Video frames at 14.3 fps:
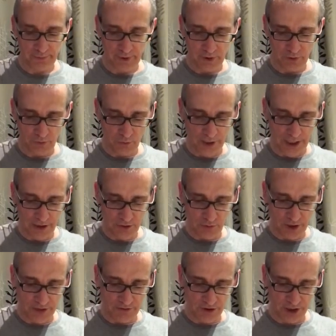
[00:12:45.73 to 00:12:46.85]
red or
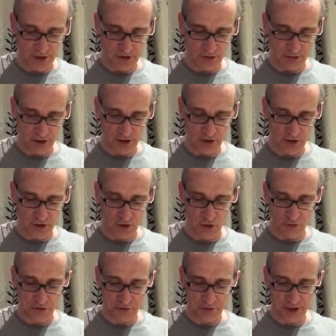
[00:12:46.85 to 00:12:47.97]
whatever color you are, you can go
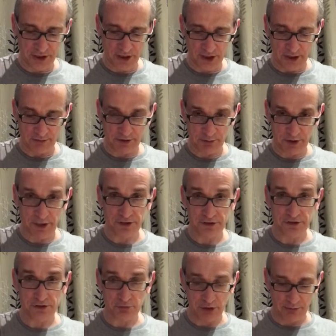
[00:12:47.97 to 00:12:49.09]
3 times because
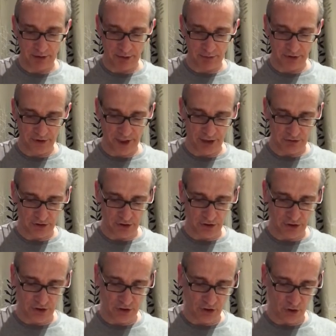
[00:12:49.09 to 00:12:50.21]
there's 3 people in the house. So you
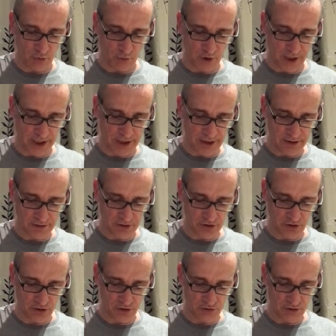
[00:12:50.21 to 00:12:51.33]
can go 1,
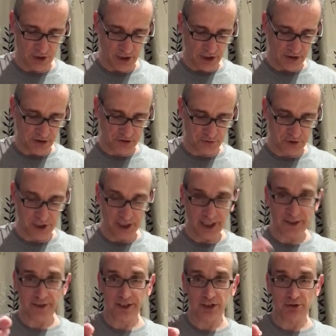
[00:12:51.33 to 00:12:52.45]
2, 3,
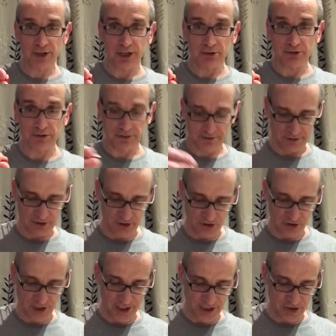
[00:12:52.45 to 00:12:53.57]
and then you're out. You're
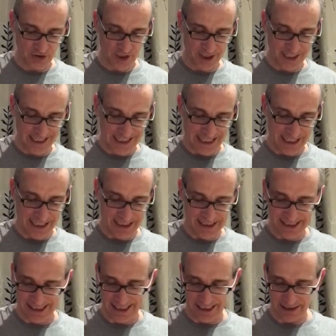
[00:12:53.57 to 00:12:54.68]
trying to get out of the
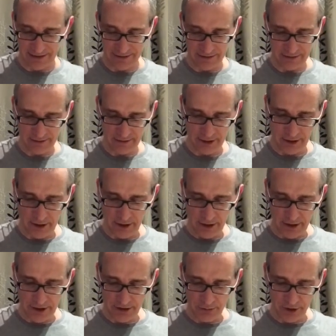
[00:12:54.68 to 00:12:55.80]
city.
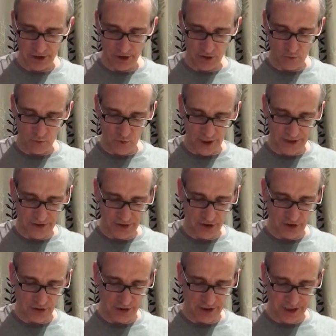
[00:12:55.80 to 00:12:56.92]
This one you go 1,
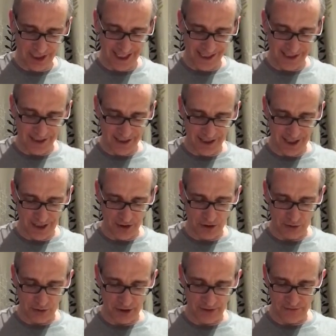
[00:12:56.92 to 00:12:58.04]
2, and you can't
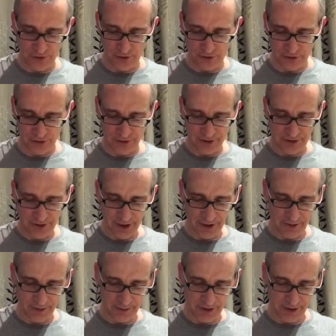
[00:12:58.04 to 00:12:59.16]
go any further.
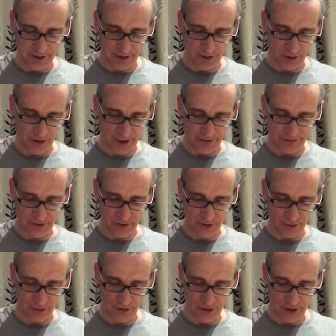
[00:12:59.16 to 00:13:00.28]
And then you have to
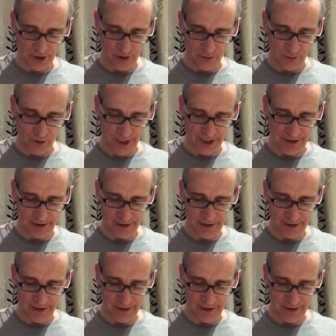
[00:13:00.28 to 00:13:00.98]
go 1,